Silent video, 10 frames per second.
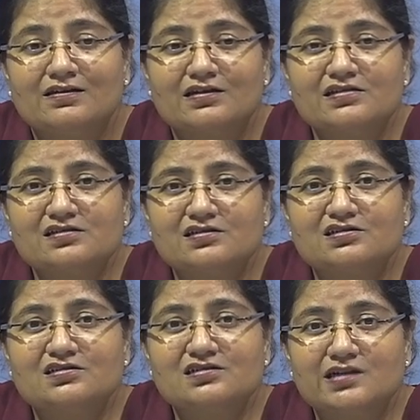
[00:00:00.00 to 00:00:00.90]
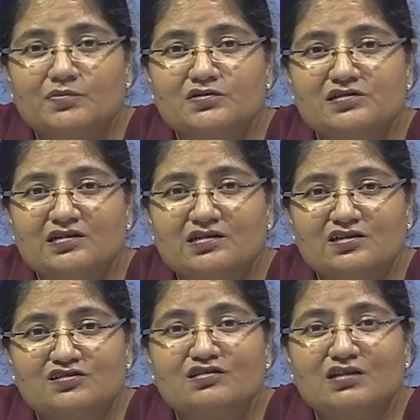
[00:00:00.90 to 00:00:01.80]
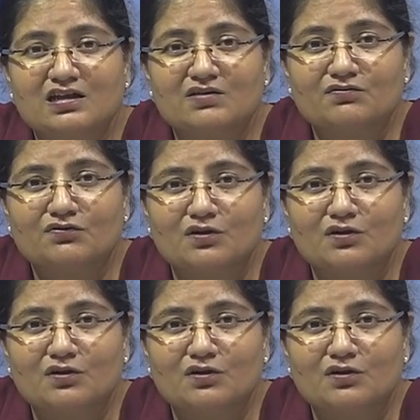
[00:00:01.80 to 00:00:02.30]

researcher's representation came from.